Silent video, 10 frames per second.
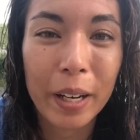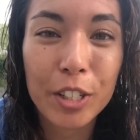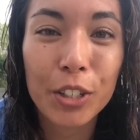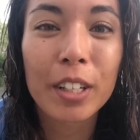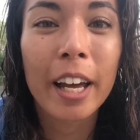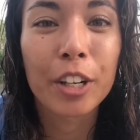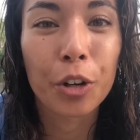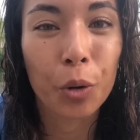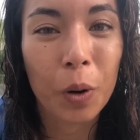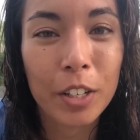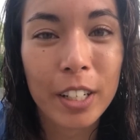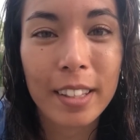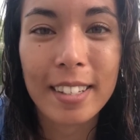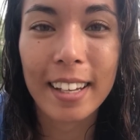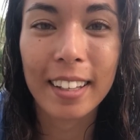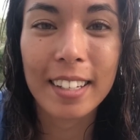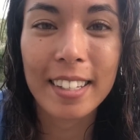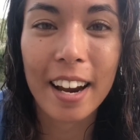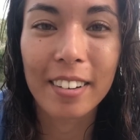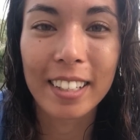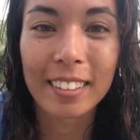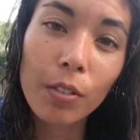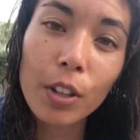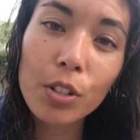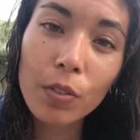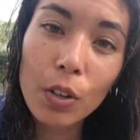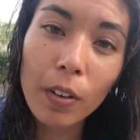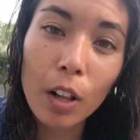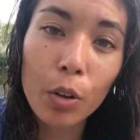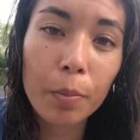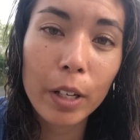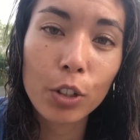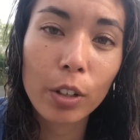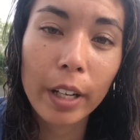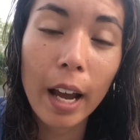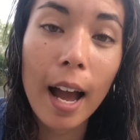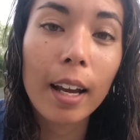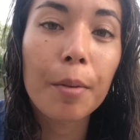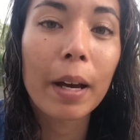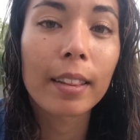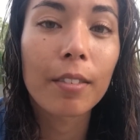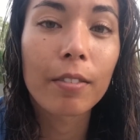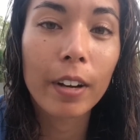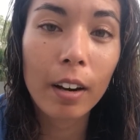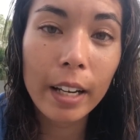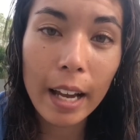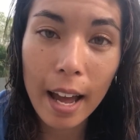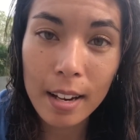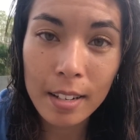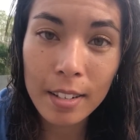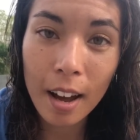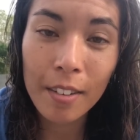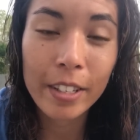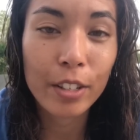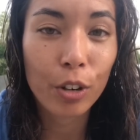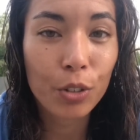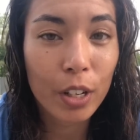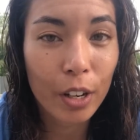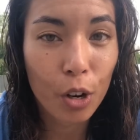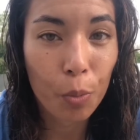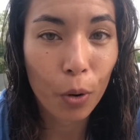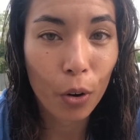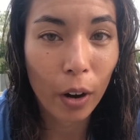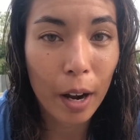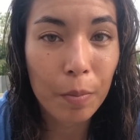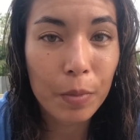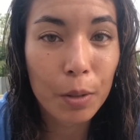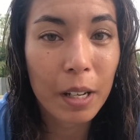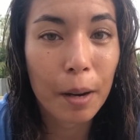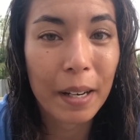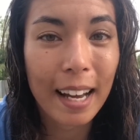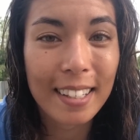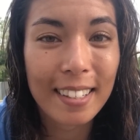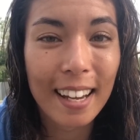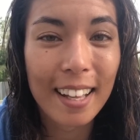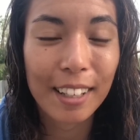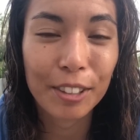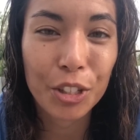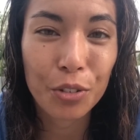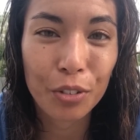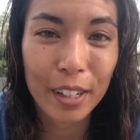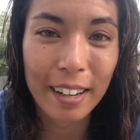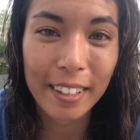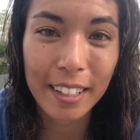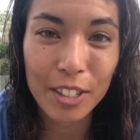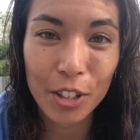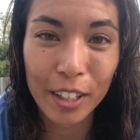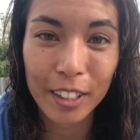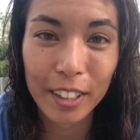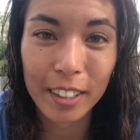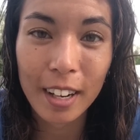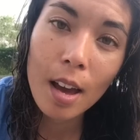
Rachel and you're watching The Sailing Siren. For those of you following my journey, I am at the very end of a Zero to Hero program to become an SSI Level 2 freediving instructor.